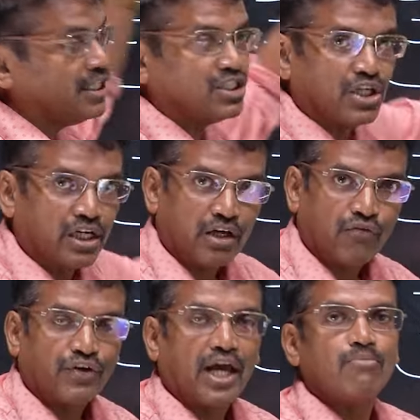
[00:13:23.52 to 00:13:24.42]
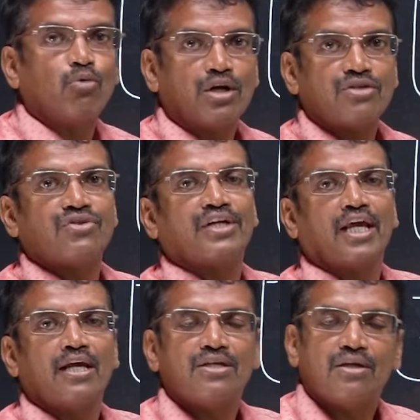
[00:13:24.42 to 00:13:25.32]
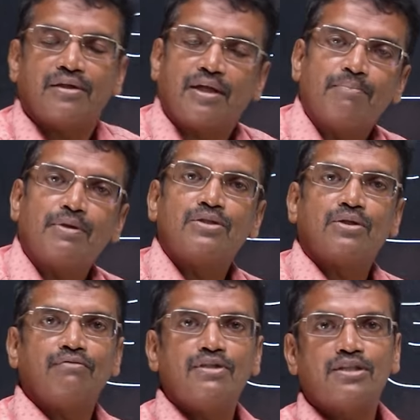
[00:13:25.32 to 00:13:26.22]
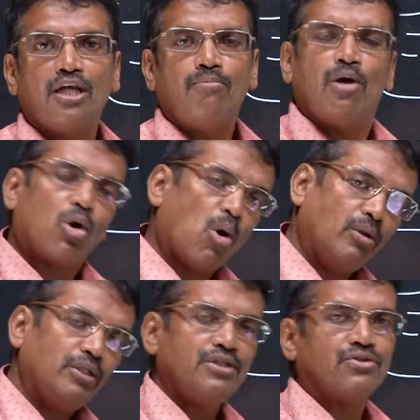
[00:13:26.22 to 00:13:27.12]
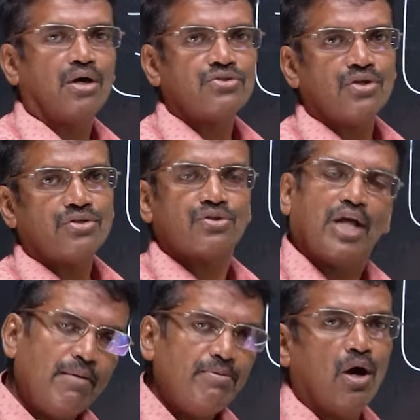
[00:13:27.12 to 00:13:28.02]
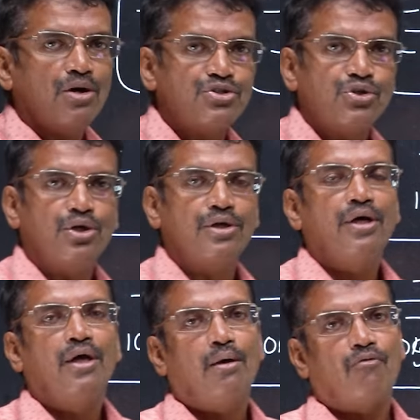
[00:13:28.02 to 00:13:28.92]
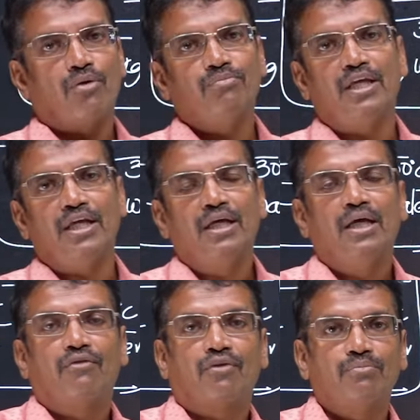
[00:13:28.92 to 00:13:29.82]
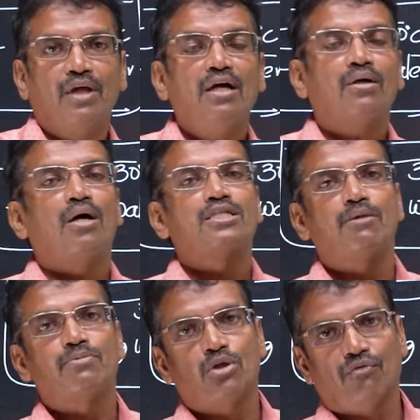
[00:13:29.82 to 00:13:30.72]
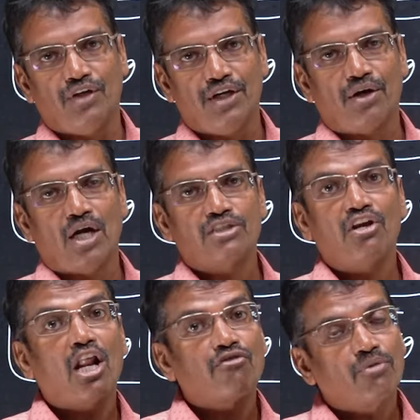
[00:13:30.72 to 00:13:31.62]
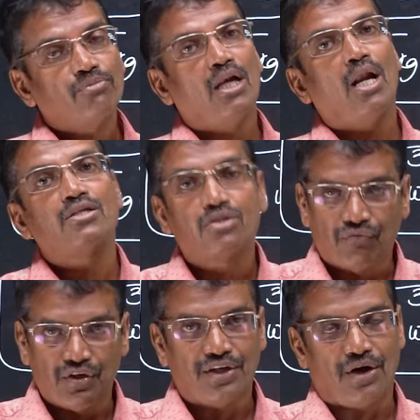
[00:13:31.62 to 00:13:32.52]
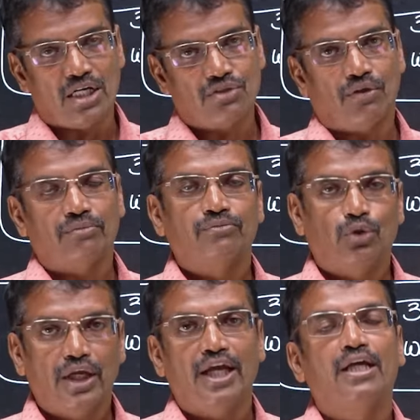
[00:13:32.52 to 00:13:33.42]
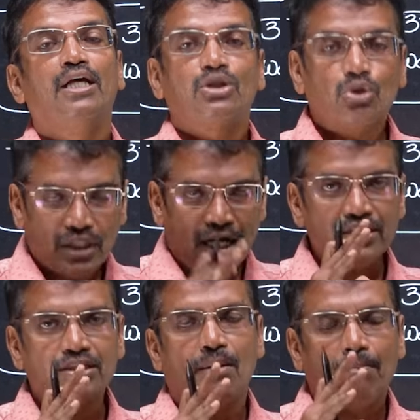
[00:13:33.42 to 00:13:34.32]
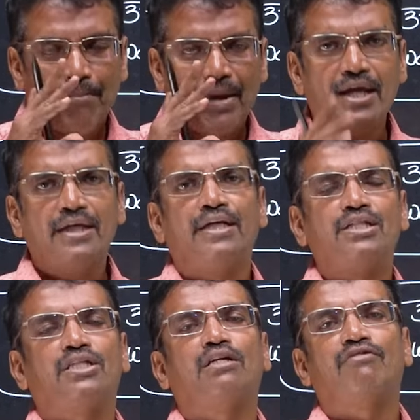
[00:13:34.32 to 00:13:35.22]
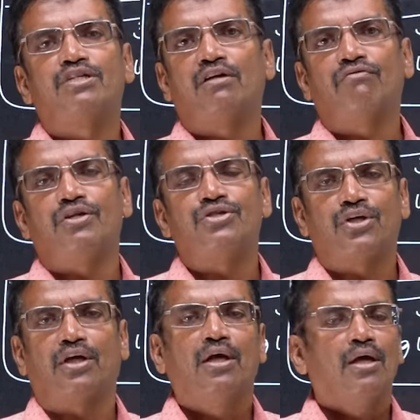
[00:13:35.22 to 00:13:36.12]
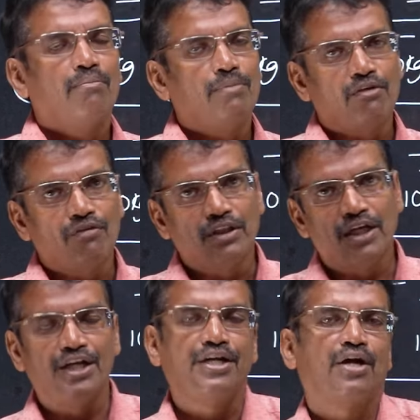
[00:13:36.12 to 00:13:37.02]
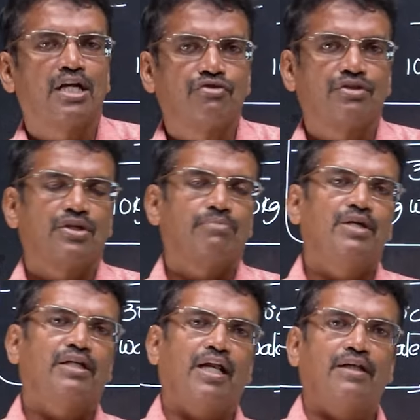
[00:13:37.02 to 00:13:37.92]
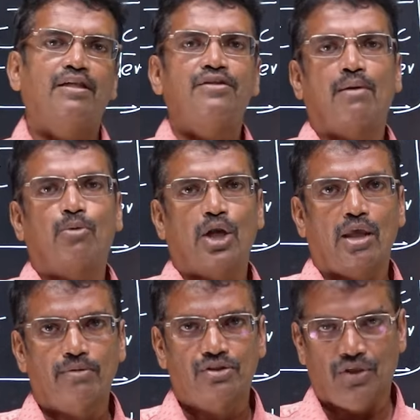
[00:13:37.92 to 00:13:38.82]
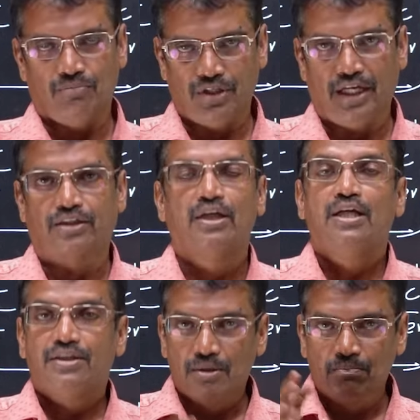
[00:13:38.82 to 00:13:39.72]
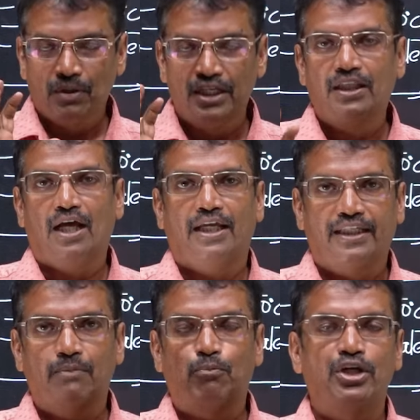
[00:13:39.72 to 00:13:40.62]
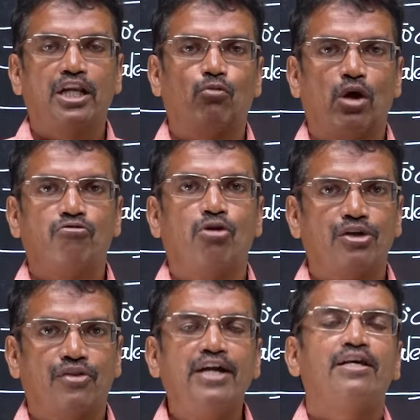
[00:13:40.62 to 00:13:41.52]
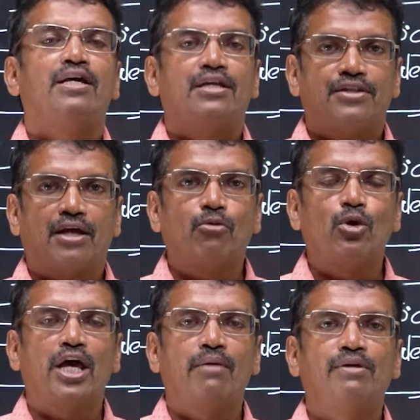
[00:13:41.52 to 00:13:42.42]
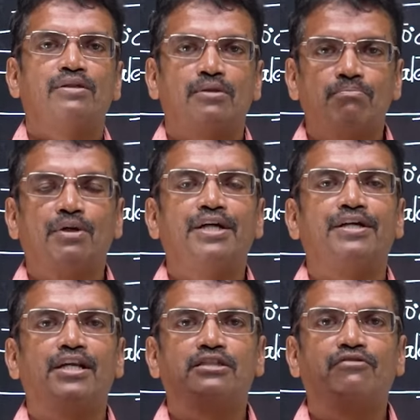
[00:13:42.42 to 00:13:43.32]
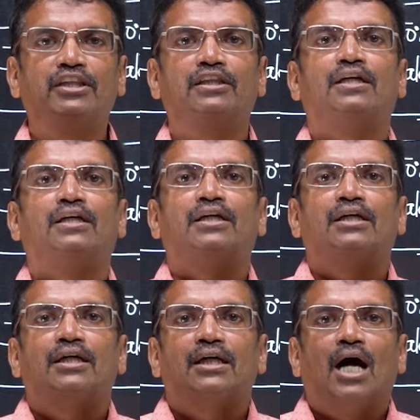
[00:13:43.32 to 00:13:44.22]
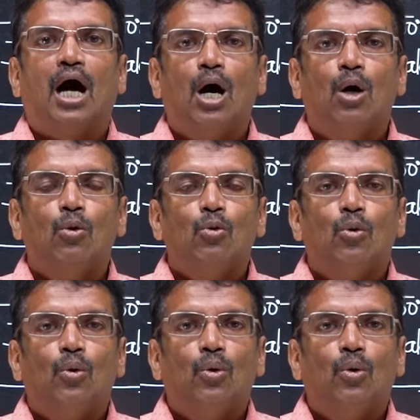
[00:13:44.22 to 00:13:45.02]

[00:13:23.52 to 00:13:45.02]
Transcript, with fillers: instant of time what is the temperature of the steel block. All these answers can be answered from the, from the concepts of heat transfer or from the loss of heat transfer. Okay, so that is the main distinguishing feature between the heat transfer subject and the thermodynamic subject. Simply the, I can put in one word that thermodynamics simply deals with how